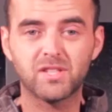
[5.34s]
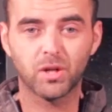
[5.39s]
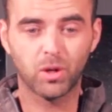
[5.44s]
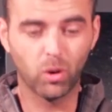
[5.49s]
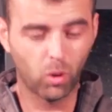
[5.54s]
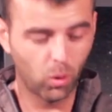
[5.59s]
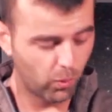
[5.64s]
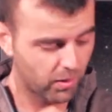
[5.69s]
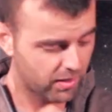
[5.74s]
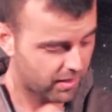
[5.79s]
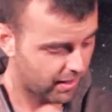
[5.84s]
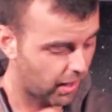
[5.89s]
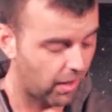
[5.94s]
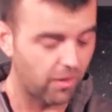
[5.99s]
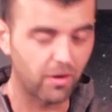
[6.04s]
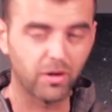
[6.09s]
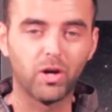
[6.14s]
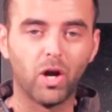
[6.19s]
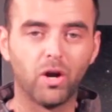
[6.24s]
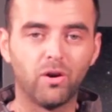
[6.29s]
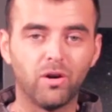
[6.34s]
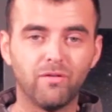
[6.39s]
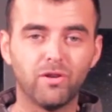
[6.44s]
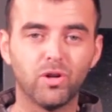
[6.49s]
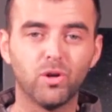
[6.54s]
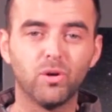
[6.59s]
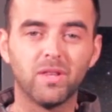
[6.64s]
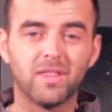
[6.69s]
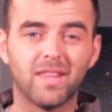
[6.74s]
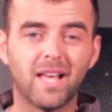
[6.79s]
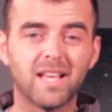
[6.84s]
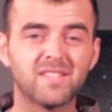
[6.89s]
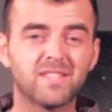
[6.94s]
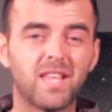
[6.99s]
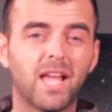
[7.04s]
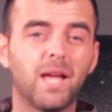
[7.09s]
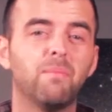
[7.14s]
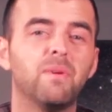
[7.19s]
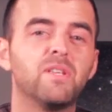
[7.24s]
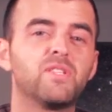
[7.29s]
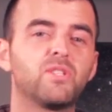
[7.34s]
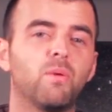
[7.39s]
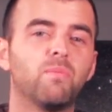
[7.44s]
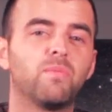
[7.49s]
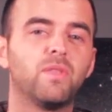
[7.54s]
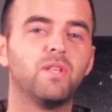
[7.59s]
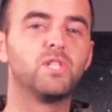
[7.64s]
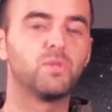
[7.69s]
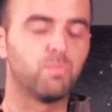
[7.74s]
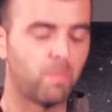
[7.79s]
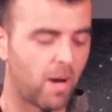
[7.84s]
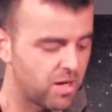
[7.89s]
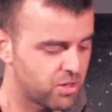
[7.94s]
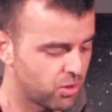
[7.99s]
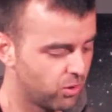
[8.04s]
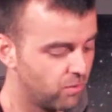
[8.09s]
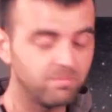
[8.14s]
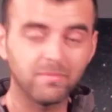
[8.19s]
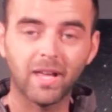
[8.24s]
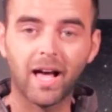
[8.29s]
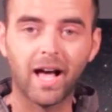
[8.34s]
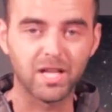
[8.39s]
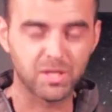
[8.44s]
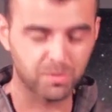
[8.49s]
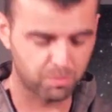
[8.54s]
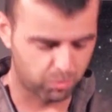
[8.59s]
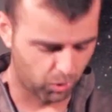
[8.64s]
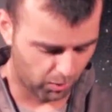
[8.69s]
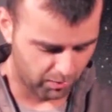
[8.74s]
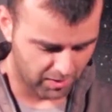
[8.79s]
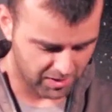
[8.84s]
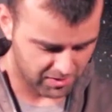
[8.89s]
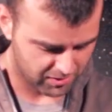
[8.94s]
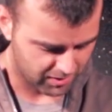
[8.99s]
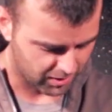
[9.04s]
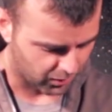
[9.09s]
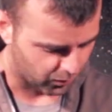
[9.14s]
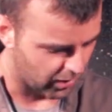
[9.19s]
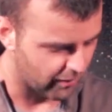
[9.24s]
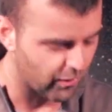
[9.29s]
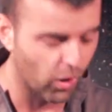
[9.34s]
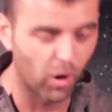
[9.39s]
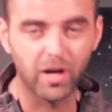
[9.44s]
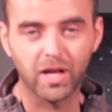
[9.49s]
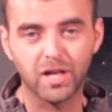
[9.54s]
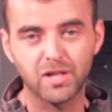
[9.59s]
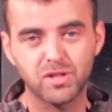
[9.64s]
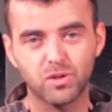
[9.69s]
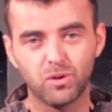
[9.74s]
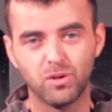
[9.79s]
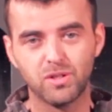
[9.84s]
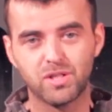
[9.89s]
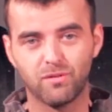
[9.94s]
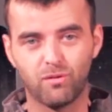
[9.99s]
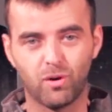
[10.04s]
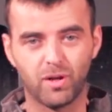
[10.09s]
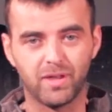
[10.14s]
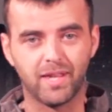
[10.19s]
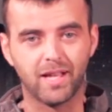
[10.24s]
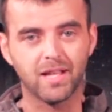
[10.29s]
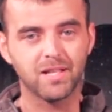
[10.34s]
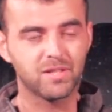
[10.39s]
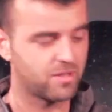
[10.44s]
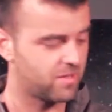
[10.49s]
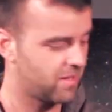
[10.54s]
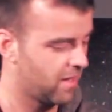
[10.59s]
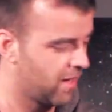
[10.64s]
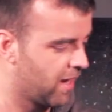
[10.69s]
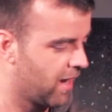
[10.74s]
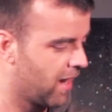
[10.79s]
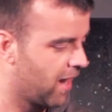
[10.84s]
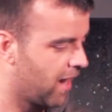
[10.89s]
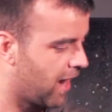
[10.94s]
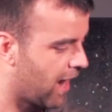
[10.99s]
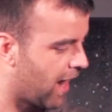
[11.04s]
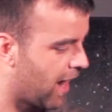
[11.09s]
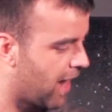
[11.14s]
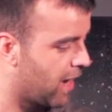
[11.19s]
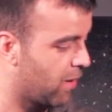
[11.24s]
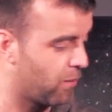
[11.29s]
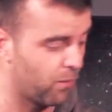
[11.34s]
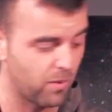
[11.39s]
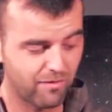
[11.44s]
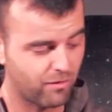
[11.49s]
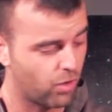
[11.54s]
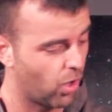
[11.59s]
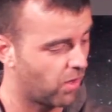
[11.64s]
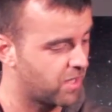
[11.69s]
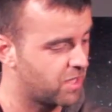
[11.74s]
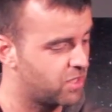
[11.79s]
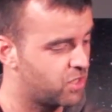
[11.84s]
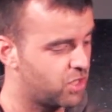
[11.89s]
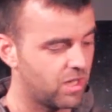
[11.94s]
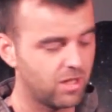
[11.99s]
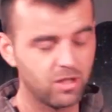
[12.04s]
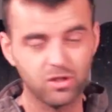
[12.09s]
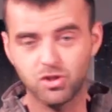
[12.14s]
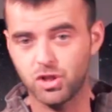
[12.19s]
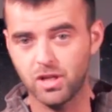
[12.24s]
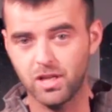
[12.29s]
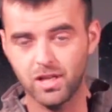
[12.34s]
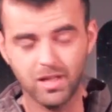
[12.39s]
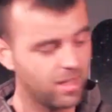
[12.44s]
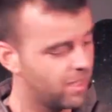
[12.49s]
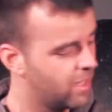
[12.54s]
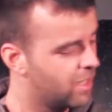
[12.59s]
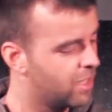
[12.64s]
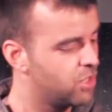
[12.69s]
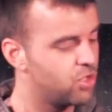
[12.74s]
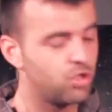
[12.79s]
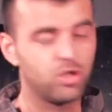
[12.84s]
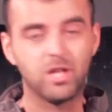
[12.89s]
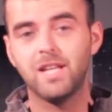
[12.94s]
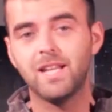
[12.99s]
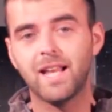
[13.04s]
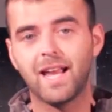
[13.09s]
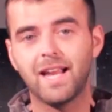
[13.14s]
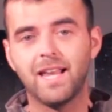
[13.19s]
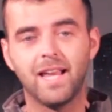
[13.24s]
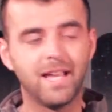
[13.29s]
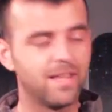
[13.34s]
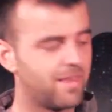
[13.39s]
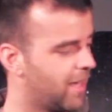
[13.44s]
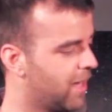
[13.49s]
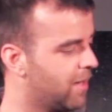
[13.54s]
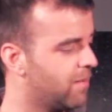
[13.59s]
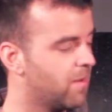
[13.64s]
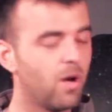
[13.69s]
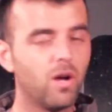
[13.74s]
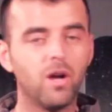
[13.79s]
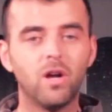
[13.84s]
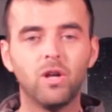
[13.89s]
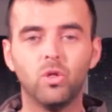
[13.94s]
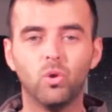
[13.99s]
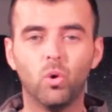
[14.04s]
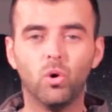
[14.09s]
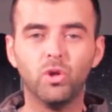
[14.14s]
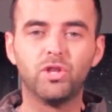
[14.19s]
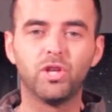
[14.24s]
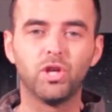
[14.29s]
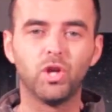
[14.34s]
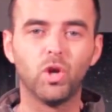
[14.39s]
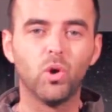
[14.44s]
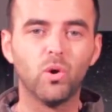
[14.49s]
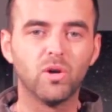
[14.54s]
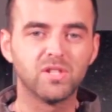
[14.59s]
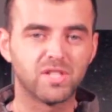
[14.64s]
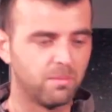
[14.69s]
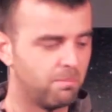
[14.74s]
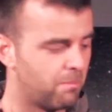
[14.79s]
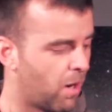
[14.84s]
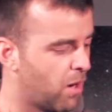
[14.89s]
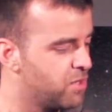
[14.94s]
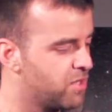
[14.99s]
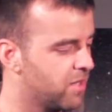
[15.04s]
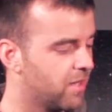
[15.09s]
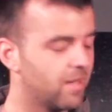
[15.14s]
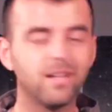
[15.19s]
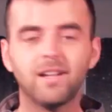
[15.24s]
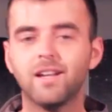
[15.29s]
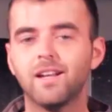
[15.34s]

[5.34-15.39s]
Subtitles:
ago with another gun review. This time it's something special, as promised. We've got an exclusive on this. We've got the G&G G980, known to you as the Mauser